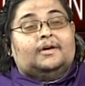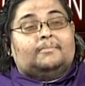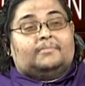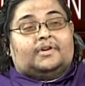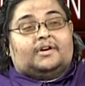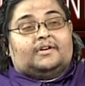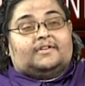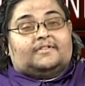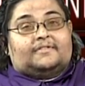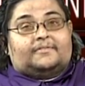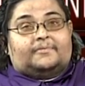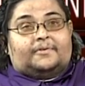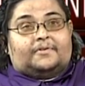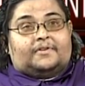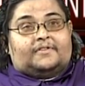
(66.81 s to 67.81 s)
Because,
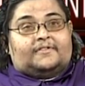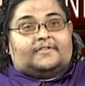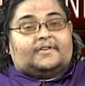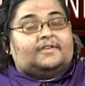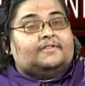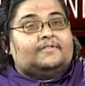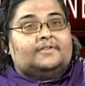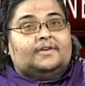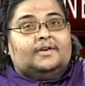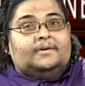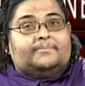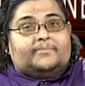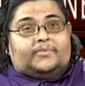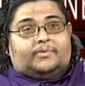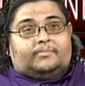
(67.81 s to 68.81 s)
for instance,
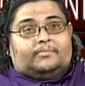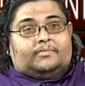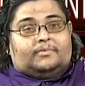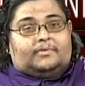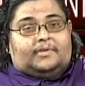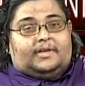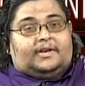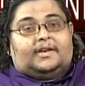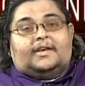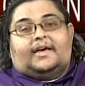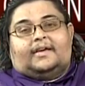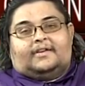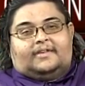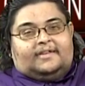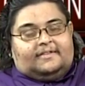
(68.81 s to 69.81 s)
in the
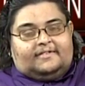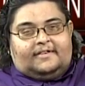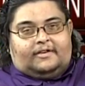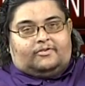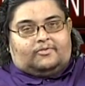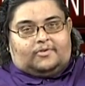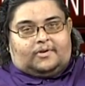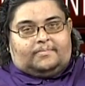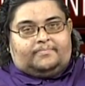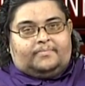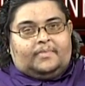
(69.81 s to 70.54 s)
19th century,